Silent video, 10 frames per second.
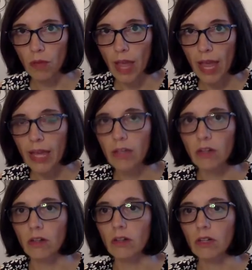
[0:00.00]

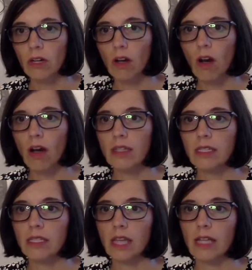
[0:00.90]
anger
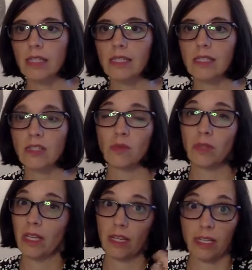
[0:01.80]
causes us to
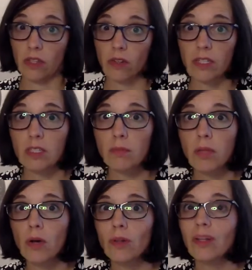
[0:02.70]
either
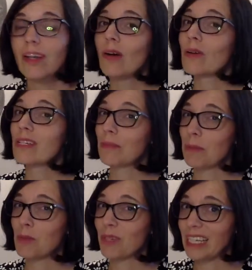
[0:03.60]
explode, or
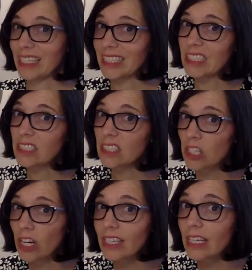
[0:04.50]
sometimes we get a little
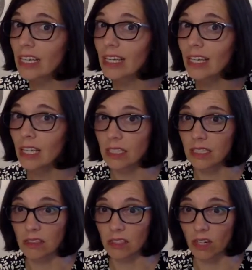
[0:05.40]
snarky, a
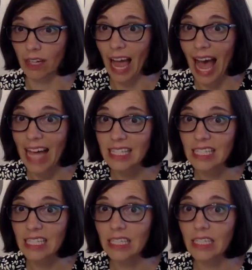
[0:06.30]
little
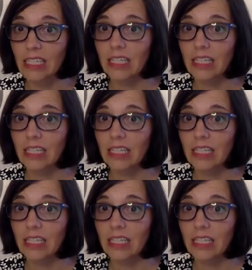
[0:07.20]
sarcastic.